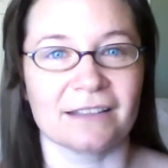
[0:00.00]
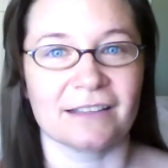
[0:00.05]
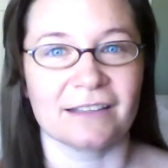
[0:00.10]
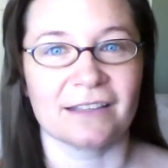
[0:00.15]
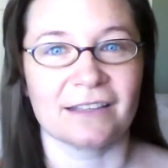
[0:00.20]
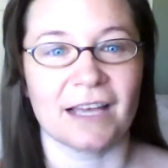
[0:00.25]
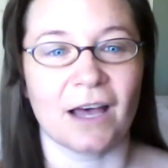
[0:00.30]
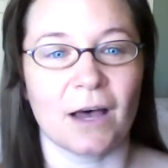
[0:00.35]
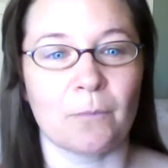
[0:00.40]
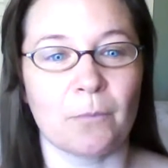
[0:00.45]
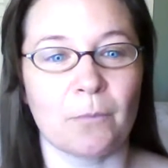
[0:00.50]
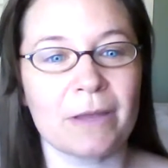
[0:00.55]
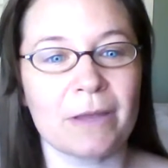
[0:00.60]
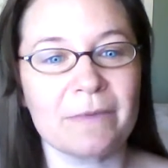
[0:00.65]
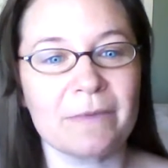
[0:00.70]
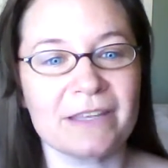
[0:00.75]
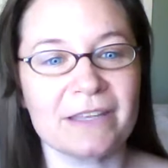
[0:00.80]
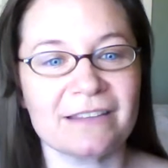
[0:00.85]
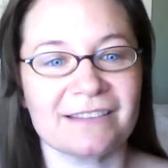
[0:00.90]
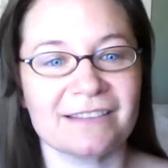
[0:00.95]

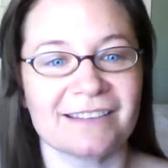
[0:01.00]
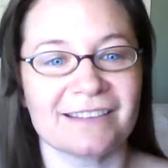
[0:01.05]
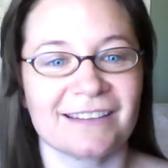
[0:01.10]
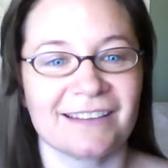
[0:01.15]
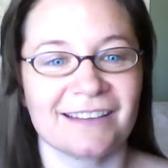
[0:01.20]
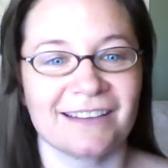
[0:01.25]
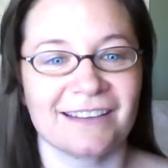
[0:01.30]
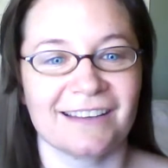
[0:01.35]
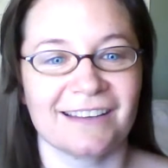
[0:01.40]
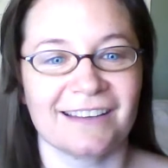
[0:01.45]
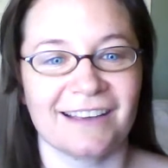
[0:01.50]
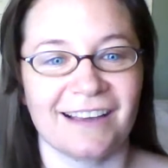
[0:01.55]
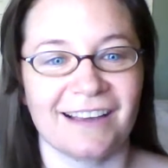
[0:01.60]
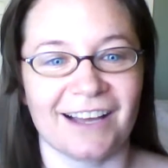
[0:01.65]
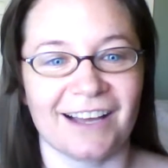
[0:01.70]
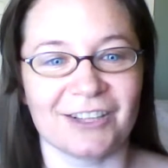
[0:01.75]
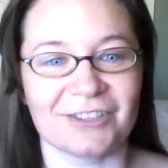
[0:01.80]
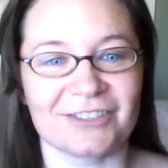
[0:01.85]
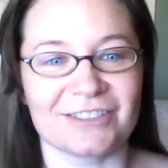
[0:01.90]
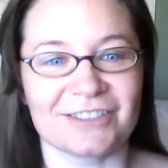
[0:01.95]
appointment? I
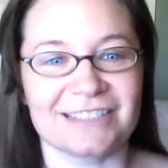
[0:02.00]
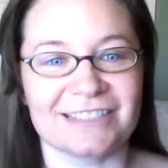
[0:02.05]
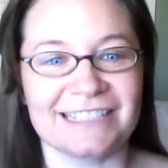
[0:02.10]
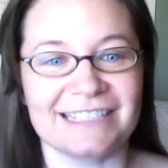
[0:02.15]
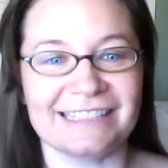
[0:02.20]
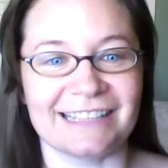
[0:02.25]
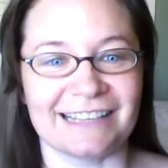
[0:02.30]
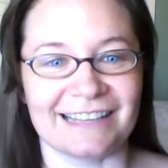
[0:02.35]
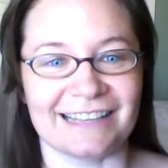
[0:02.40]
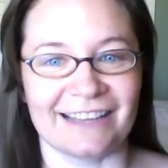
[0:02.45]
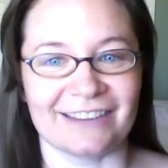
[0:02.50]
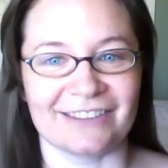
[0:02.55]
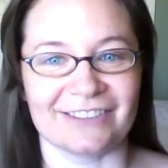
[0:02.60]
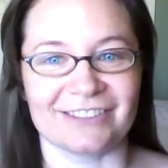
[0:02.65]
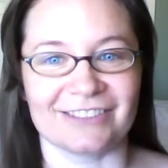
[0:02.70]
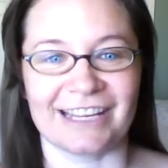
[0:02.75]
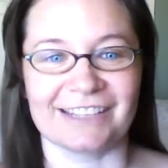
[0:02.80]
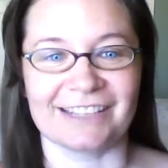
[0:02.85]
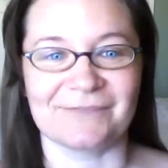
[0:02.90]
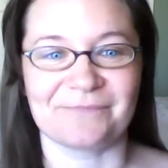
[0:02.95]
learned cita the other
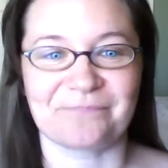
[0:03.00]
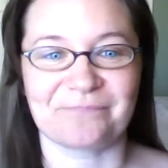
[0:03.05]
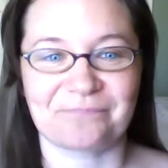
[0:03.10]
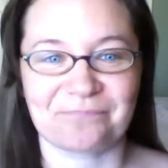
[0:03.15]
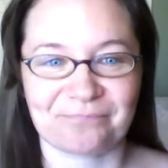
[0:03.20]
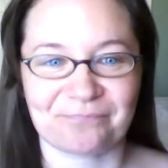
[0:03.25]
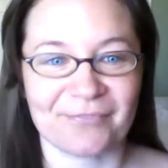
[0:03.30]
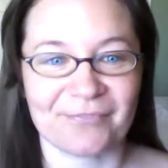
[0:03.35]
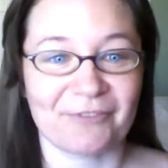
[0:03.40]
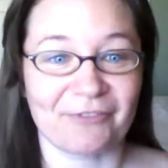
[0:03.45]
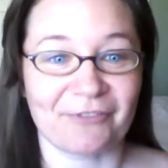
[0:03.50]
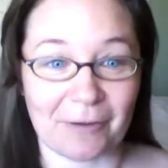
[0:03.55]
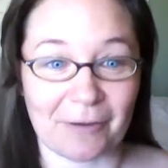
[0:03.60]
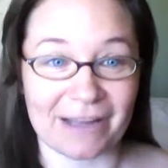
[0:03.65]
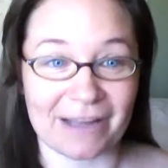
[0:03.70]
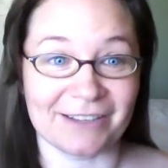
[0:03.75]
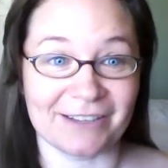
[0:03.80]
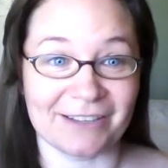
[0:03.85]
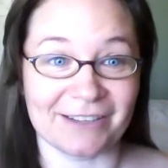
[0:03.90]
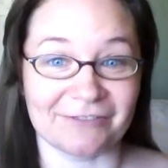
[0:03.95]
day from
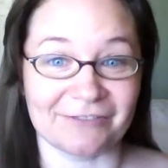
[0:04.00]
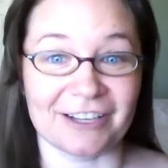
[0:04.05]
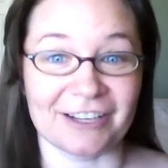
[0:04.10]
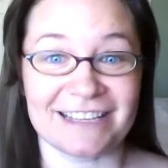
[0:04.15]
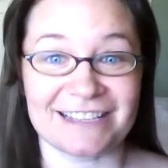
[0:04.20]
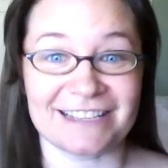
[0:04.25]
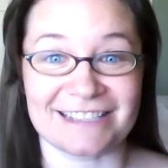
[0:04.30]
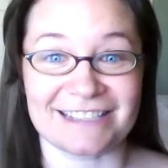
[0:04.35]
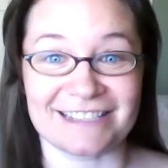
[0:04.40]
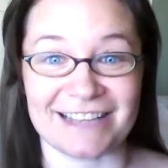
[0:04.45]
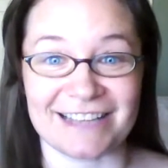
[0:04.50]
my front desk staff.